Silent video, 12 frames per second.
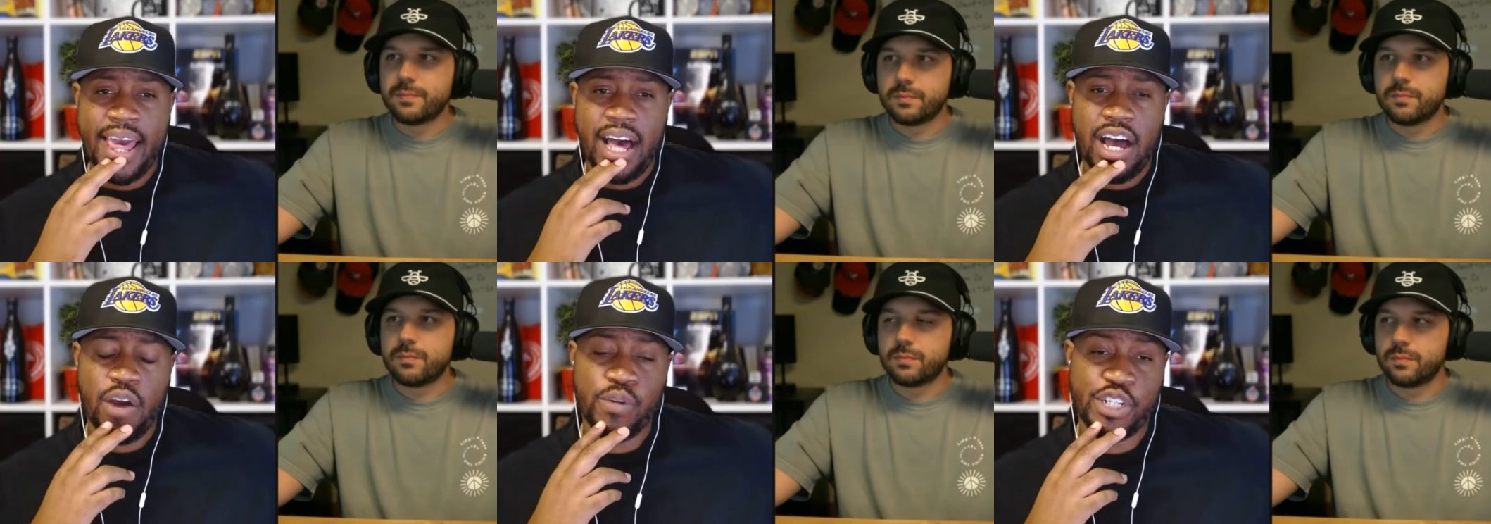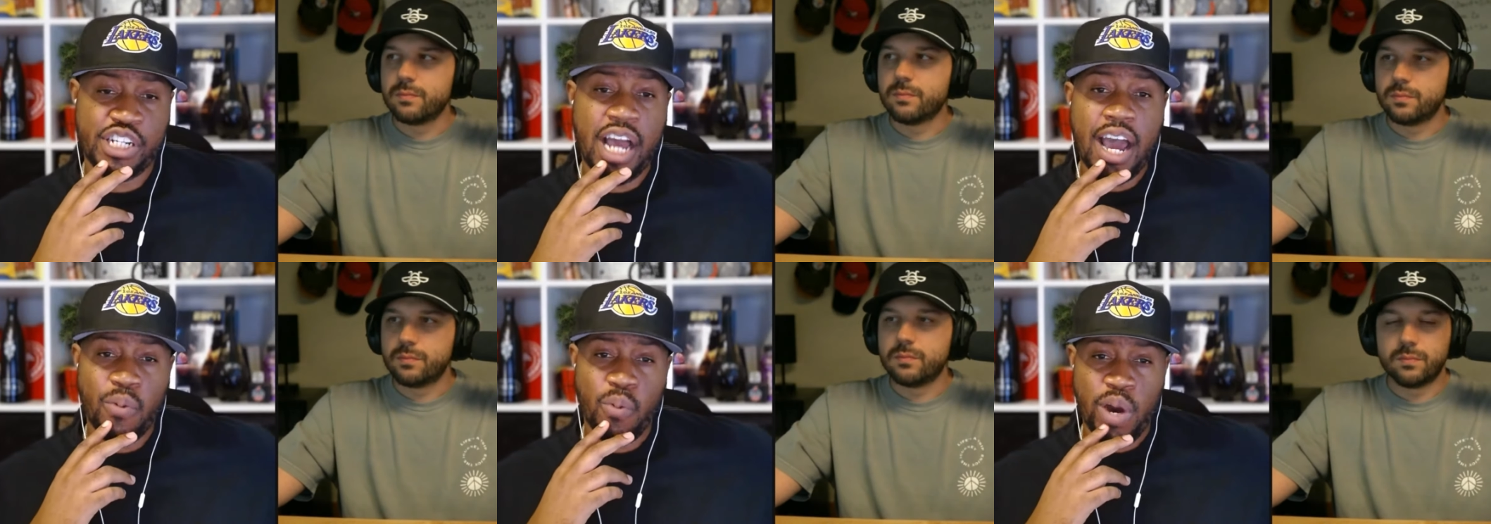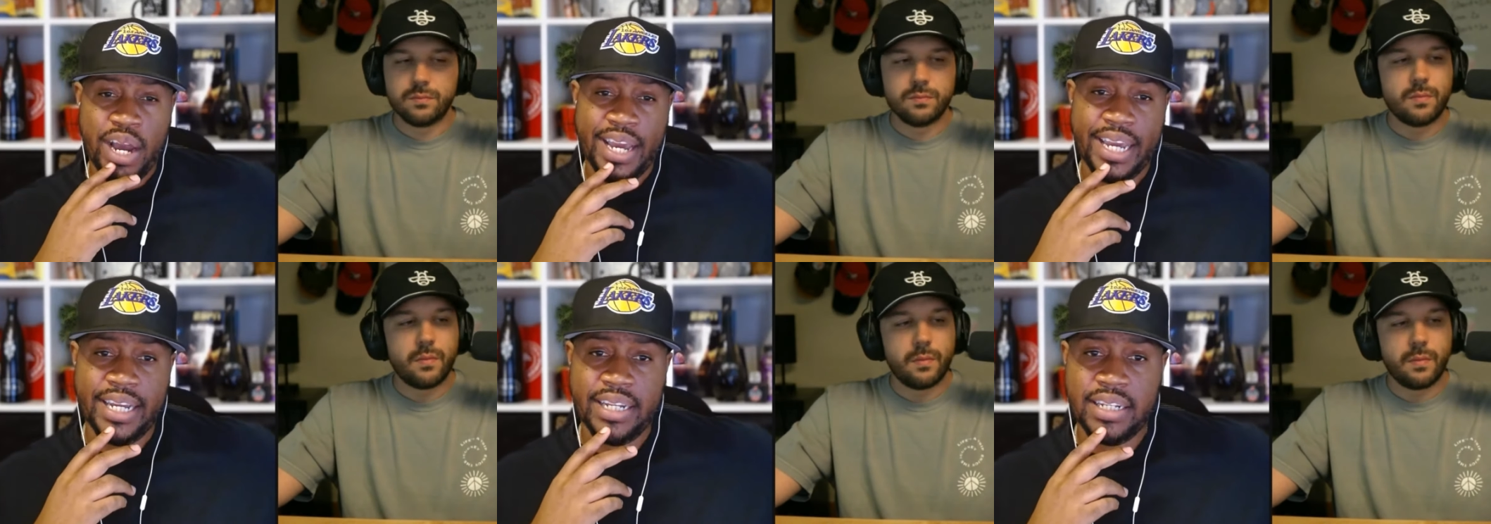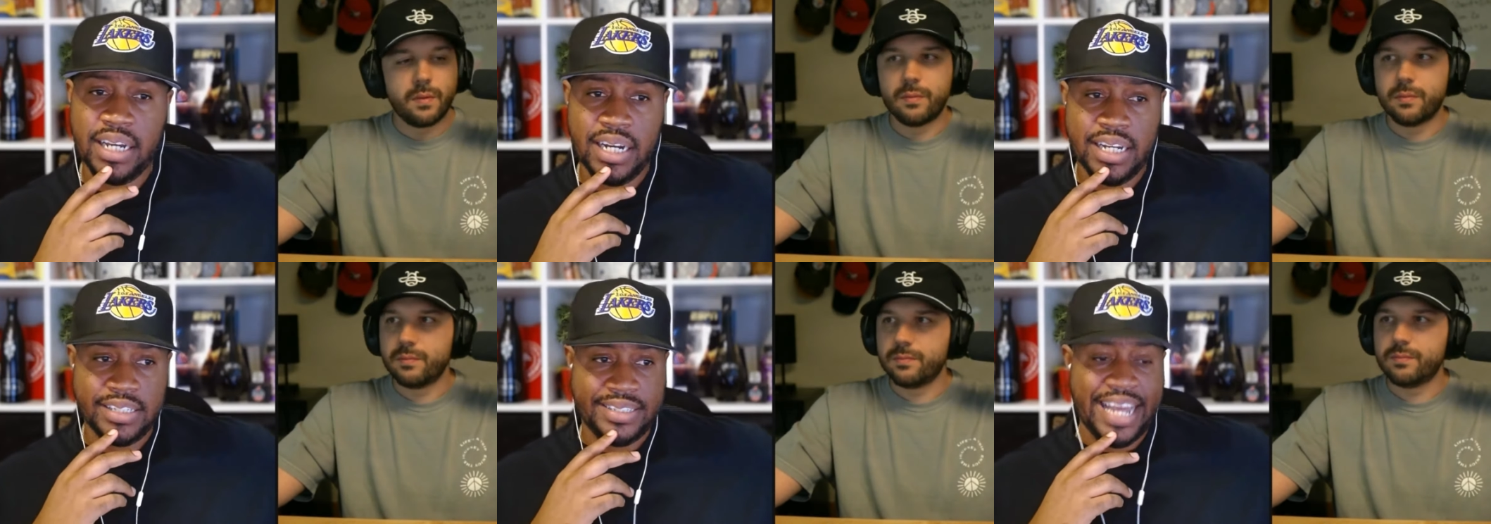Speaker 1: Uh, Rachaad White
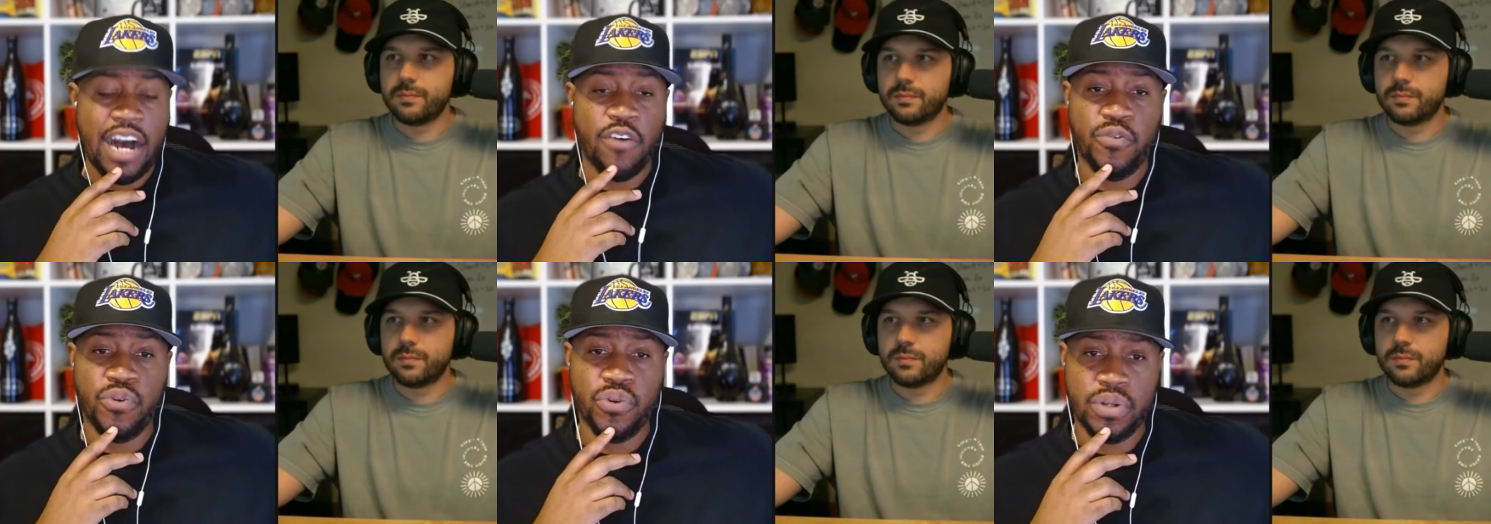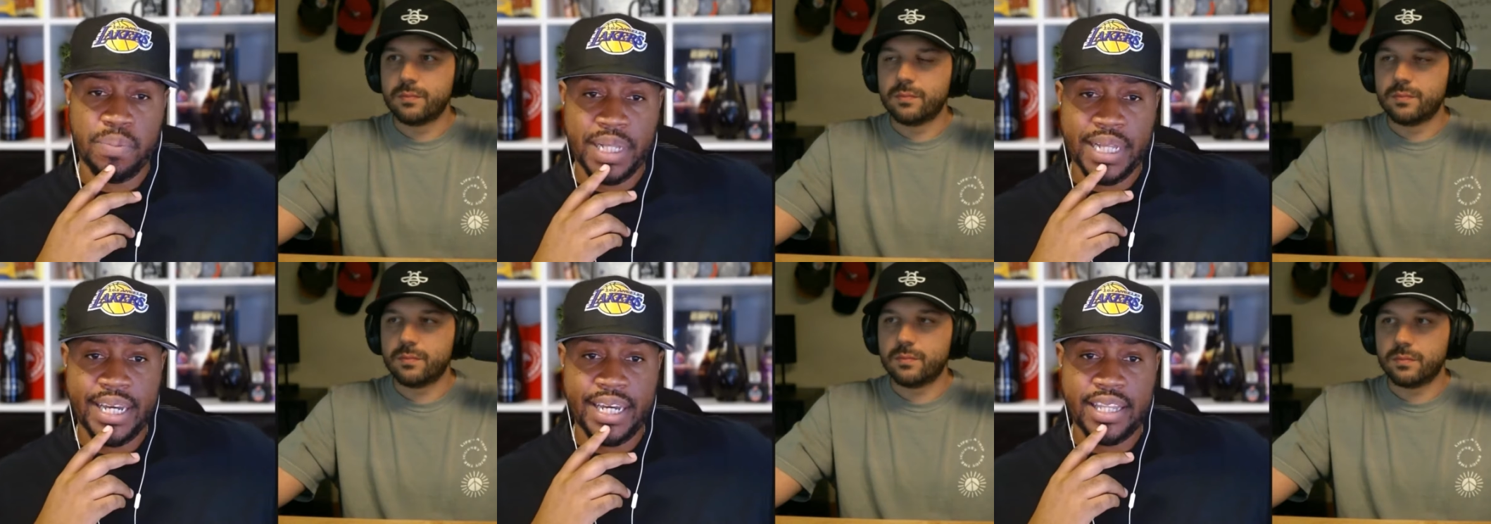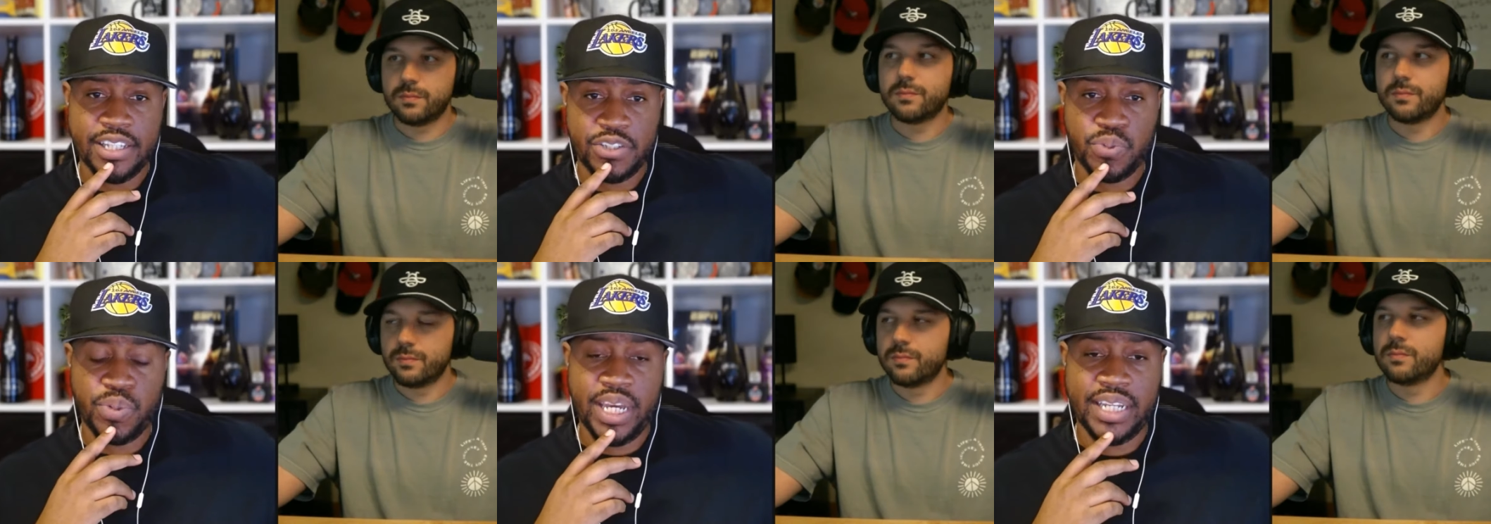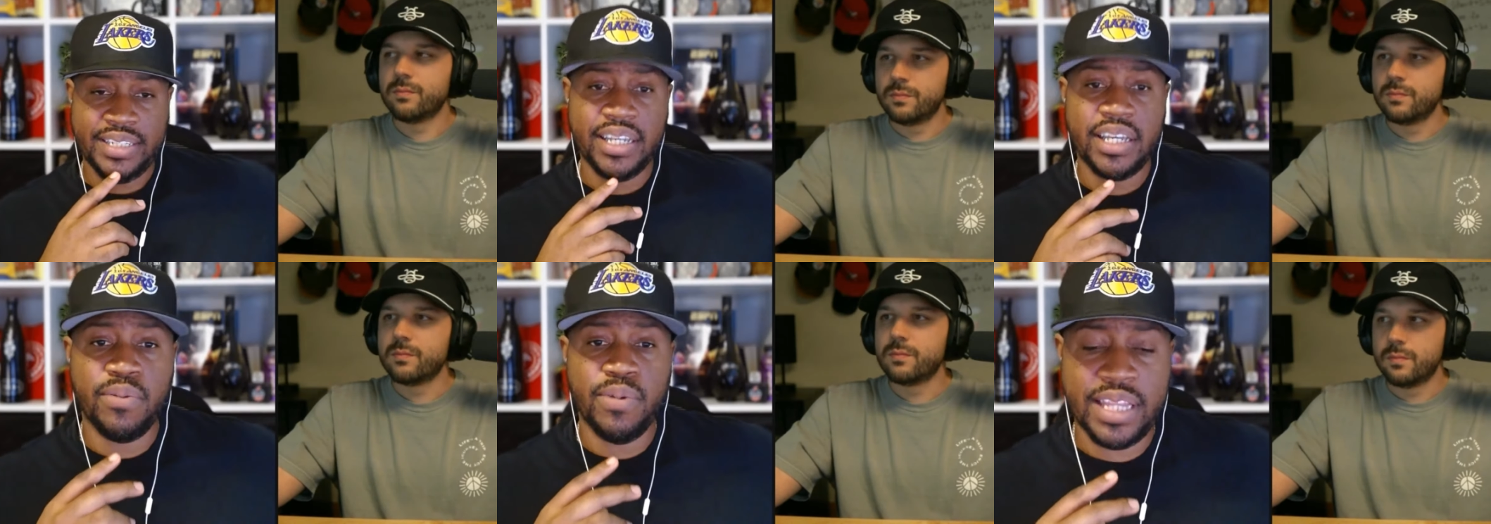uh, is doubtful to play this week,
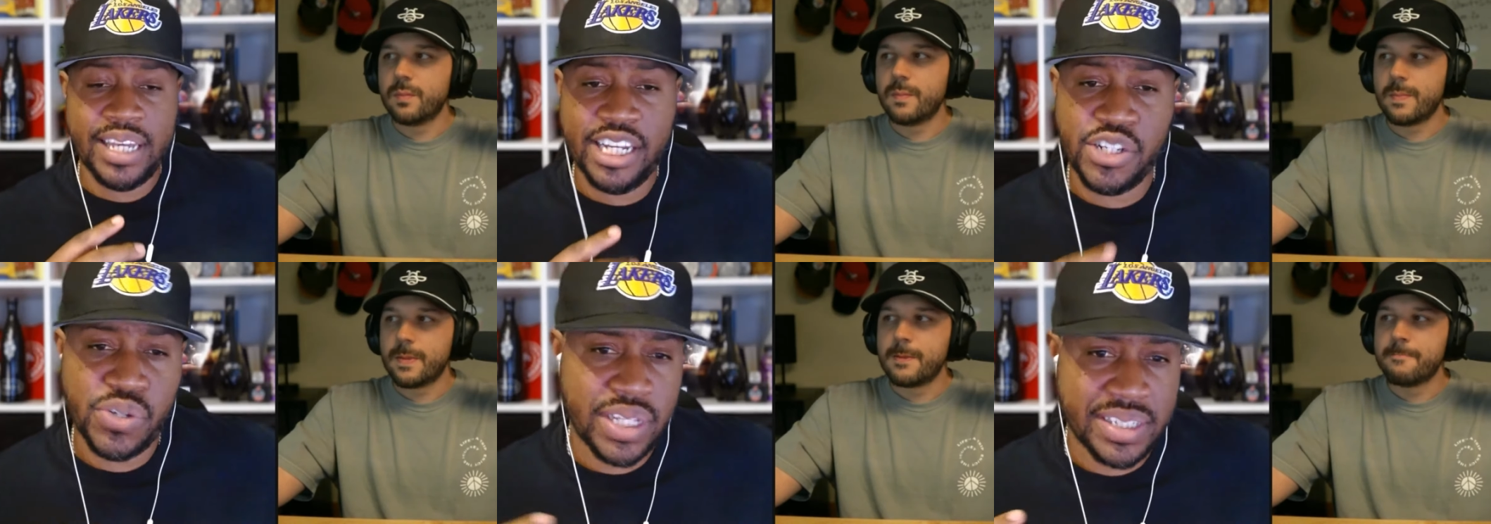dealing with the injury.